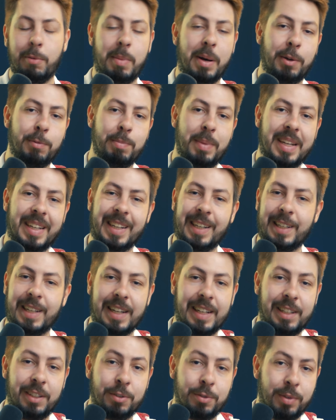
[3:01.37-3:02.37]
about making
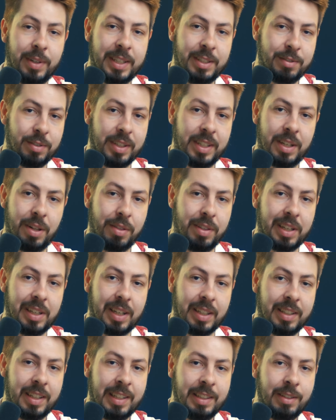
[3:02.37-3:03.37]
daily trades or anything
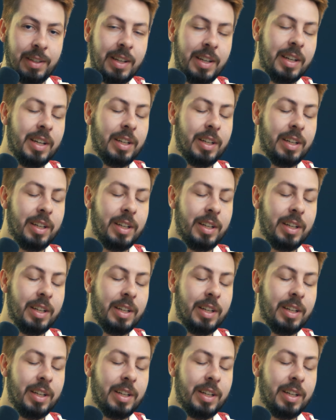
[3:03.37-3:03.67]
like that.